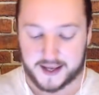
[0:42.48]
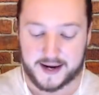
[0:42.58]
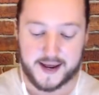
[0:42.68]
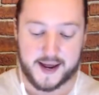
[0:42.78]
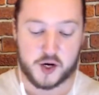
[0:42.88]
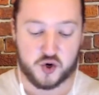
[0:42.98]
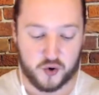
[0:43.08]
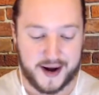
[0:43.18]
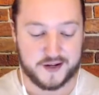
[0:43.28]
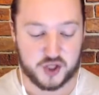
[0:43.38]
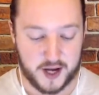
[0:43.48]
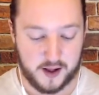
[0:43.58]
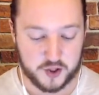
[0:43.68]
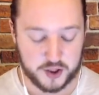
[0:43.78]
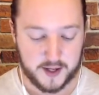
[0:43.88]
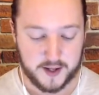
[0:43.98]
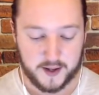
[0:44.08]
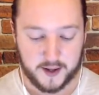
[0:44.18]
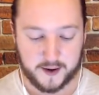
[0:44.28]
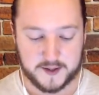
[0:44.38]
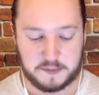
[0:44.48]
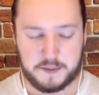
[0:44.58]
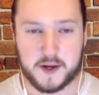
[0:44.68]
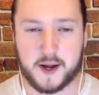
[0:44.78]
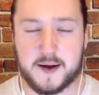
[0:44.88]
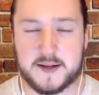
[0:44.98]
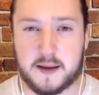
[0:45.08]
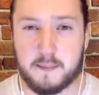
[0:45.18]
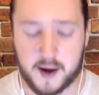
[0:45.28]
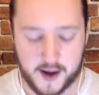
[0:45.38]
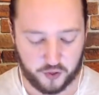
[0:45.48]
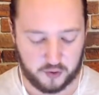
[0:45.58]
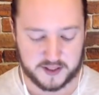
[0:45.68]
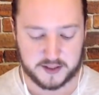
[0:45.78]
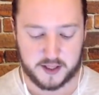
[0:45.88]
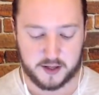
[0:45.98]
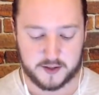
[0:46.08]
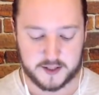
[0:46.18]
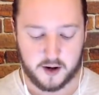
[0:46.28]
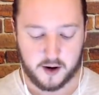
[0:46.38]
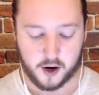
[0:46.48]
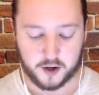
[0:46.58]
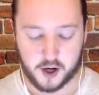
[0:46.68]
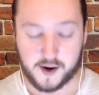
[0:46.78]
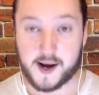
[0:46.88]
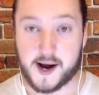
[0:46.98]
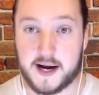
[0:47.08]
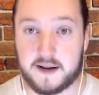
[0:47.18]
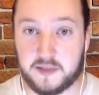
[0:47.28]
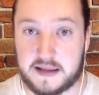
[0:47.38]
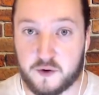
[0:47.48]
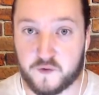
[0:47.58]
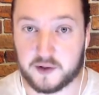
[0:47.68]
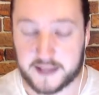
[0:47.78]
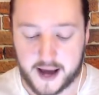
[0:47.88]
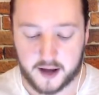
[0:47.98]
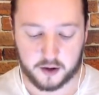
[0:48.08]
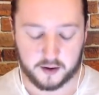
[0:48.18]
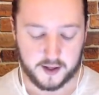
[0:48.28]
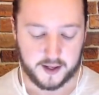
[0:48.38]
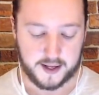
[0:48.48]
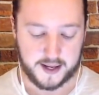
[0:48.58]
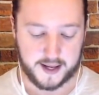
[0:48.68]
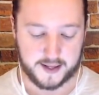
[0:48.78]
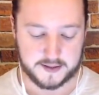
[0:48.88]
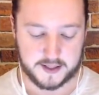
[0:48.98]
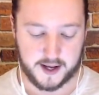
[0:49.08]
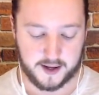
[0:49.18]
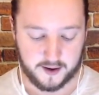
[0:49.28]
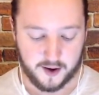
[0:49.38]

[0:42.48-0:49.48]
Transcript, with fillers: in a grand challenge, uh, simply because my 3 Musketeers are not high enough level for ladder, and uh,